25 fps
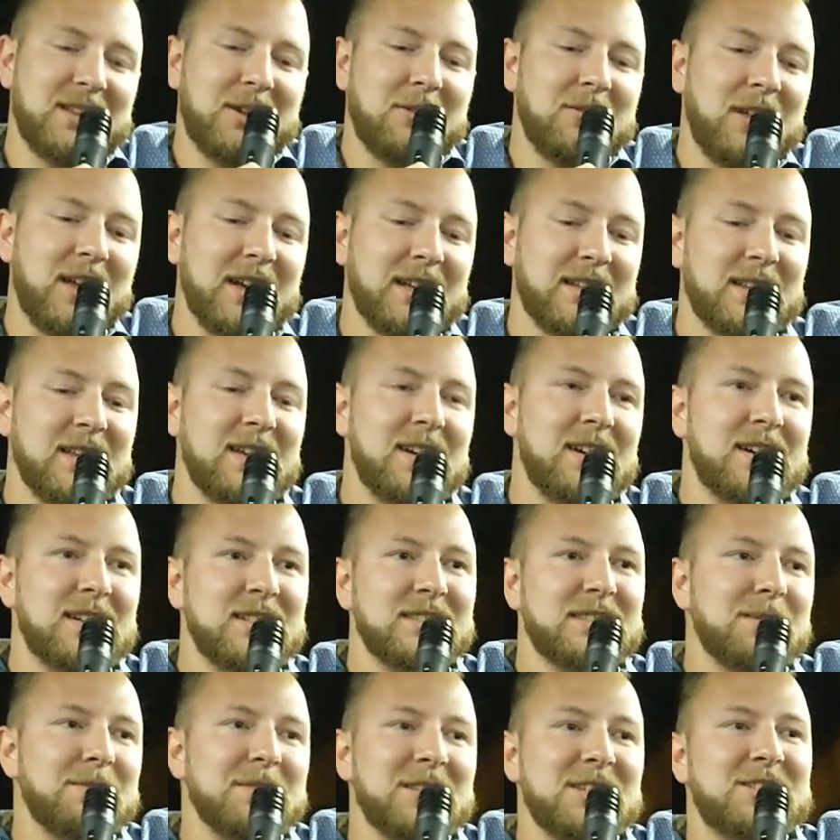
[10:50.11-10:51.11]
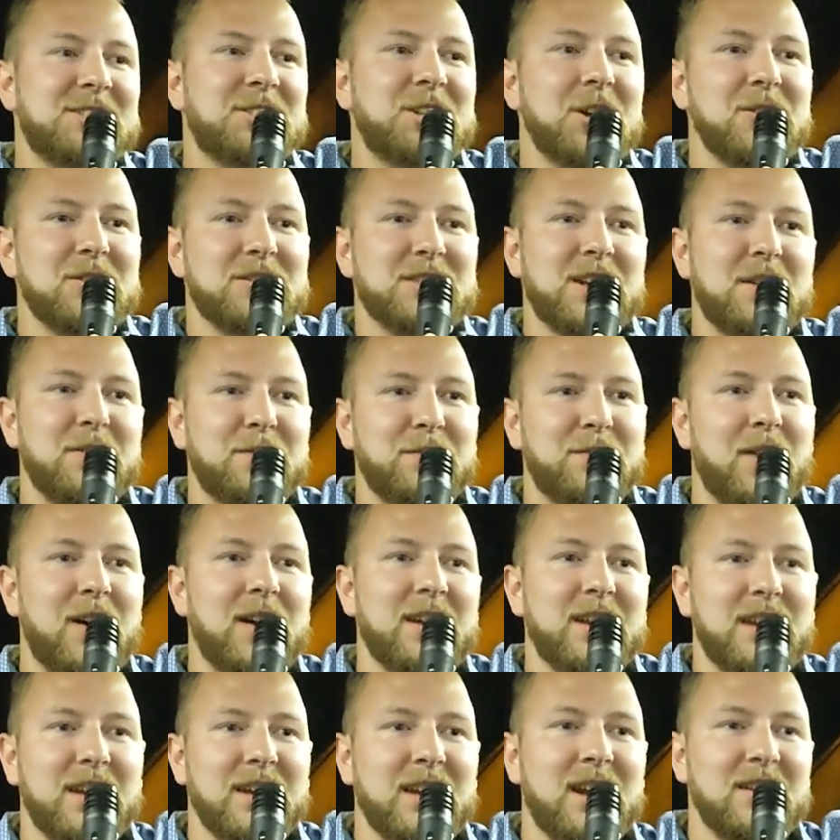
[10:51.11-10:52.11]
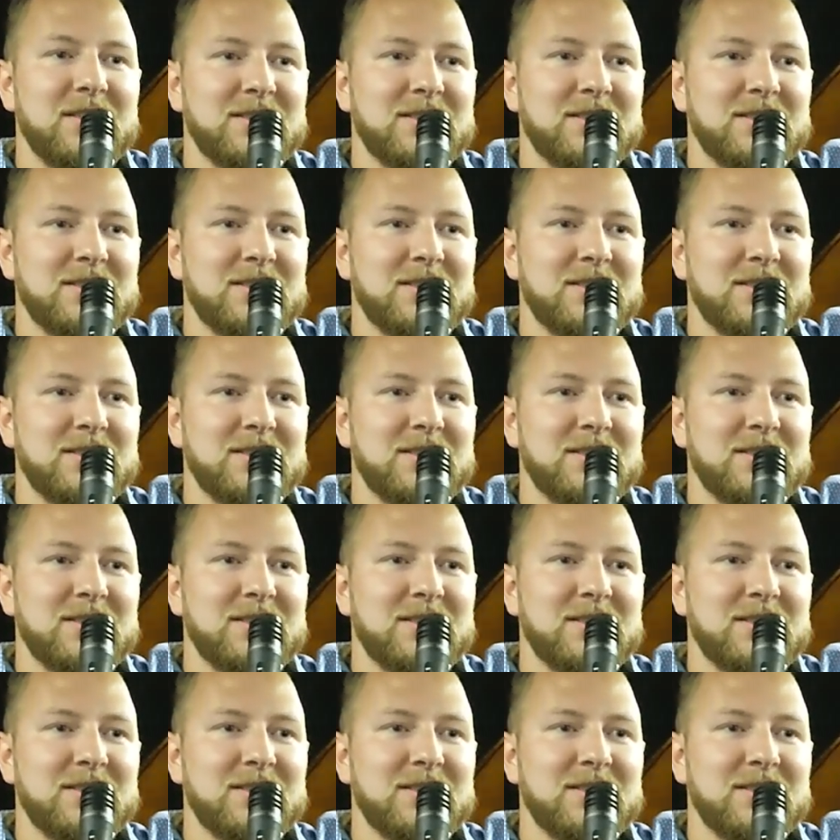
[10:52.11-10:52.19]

they were like, some of these jokes aren't funny.